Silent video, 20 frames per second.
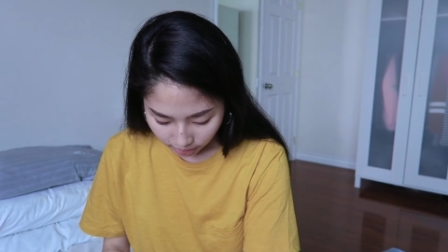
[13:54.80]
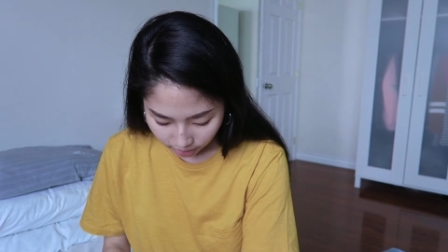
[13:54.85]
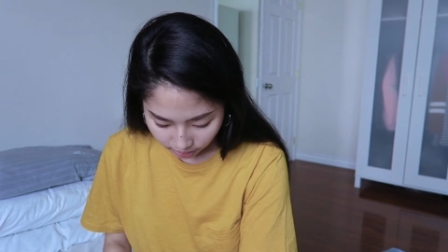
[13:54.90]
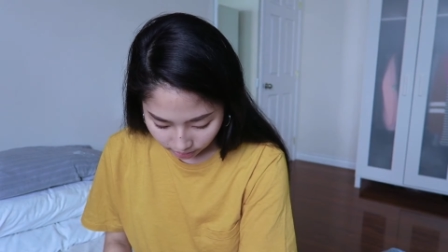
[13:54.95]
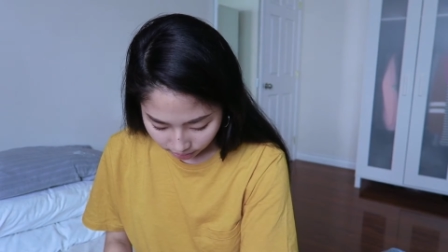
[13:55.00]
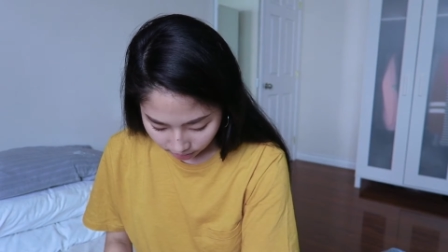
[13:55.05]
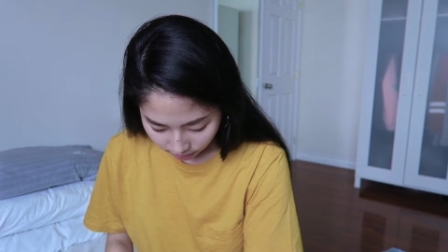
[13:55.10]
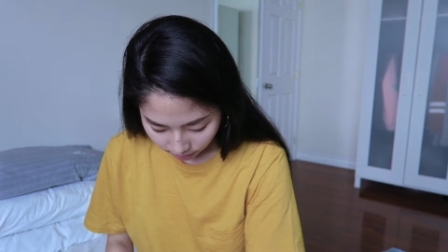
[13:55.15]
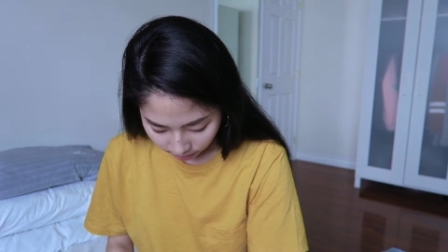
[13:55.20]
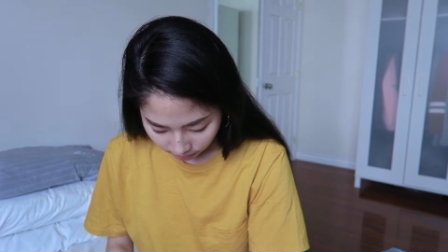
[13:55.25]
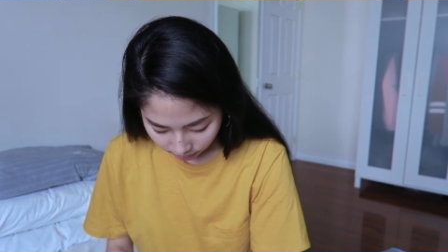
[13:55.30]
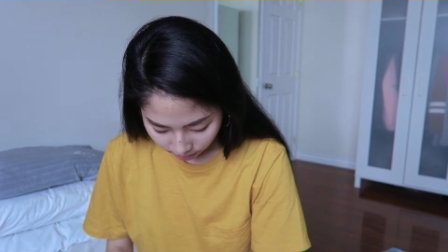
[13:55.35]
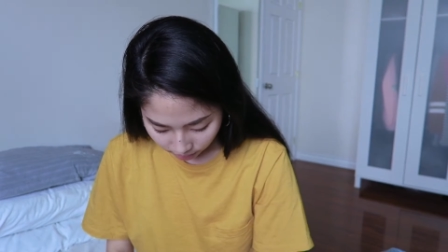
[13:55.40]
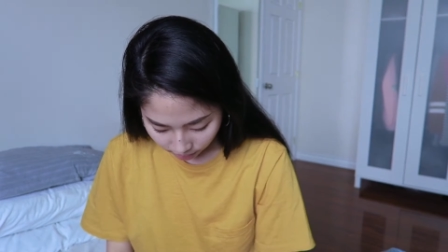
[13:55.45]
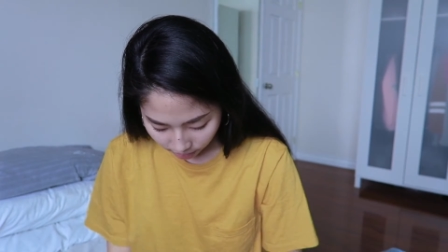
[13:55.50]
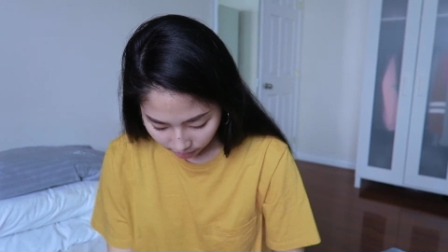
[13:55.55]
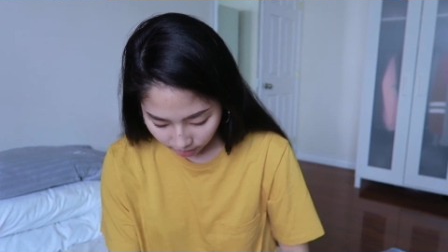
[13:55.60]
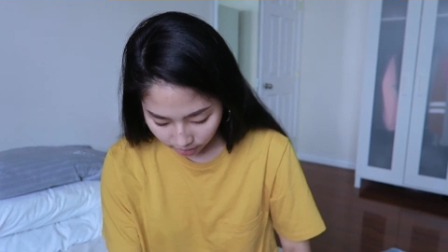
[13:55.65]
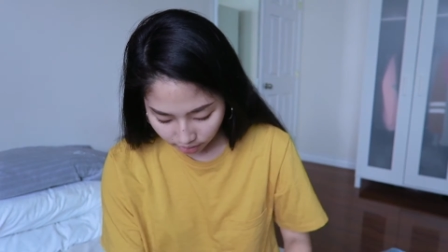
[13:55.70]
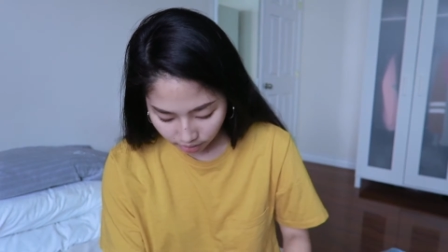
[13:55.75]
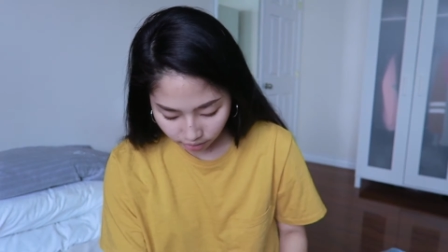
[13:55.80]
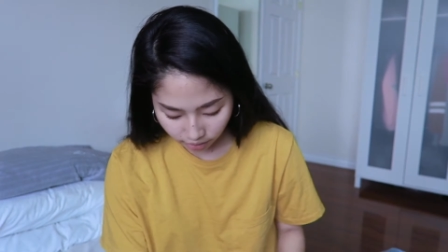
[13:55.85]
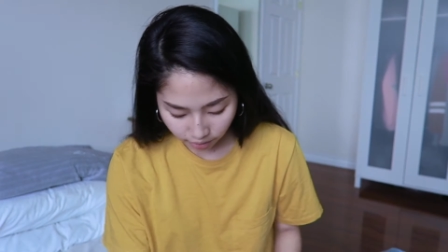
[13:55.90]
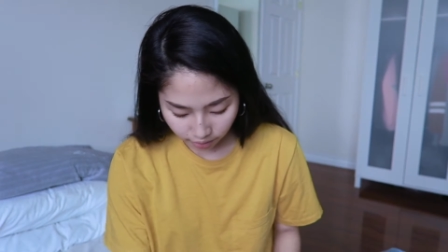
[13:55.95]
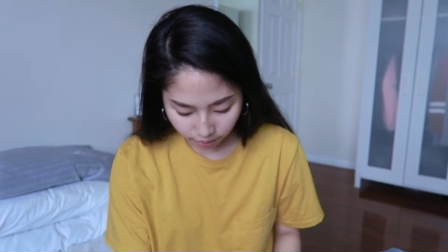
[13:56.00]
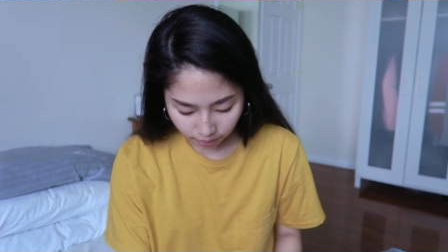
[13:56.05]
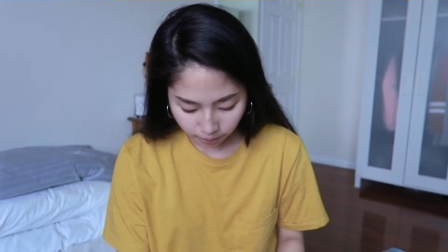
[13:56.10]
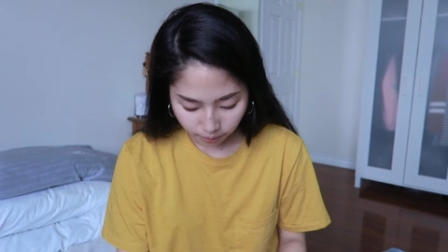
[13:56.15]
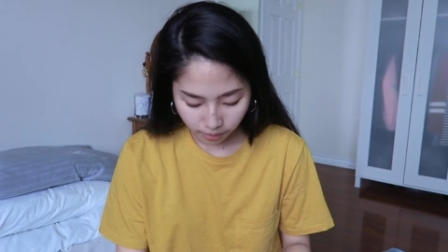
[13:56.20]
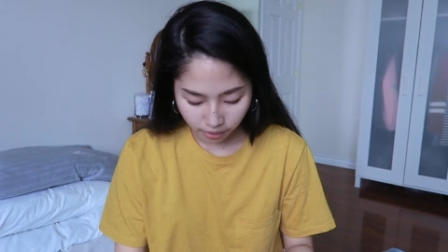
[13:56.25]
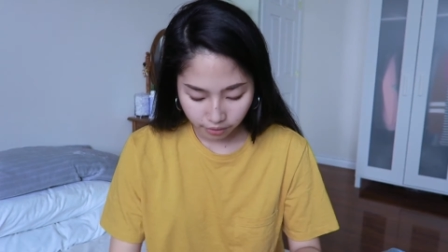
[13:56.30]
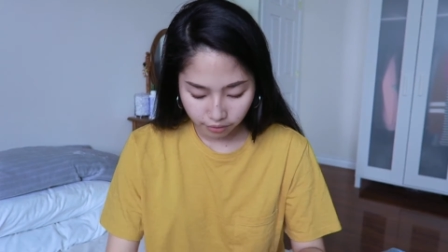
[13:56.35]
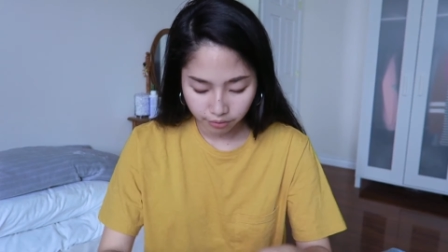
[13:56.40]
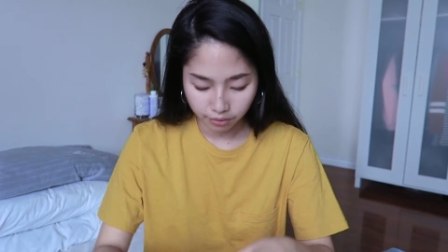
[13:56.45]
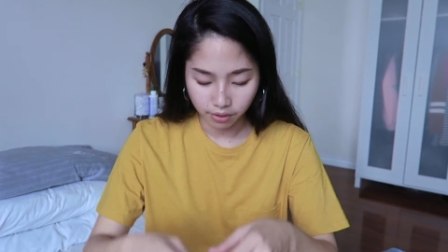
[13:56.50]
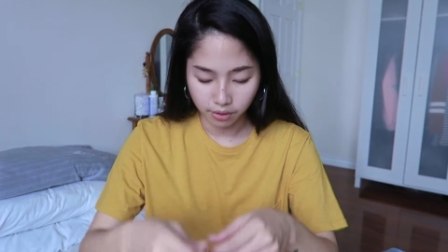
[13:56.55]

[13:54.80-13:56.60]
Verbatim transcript: and then i got another one